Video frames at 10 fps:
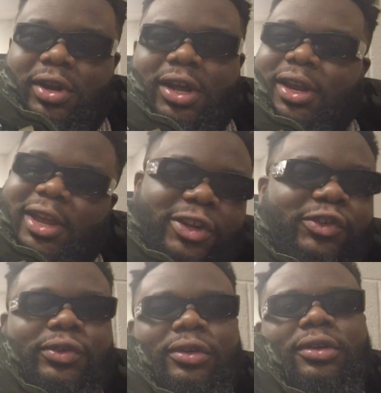all that
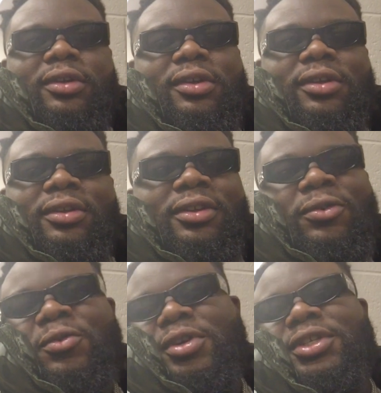extra. I
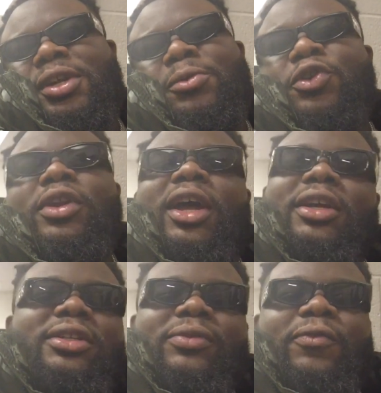wanted something new, like
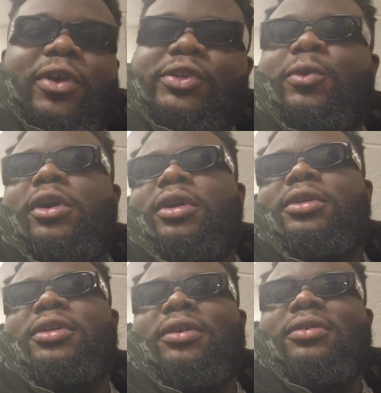some fresh water.
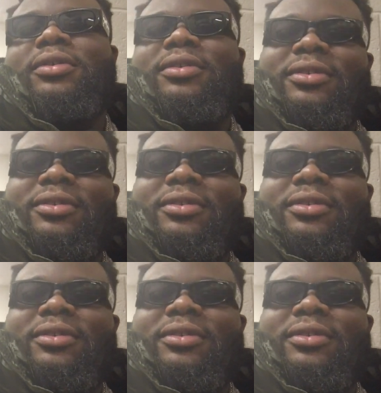So. That's real.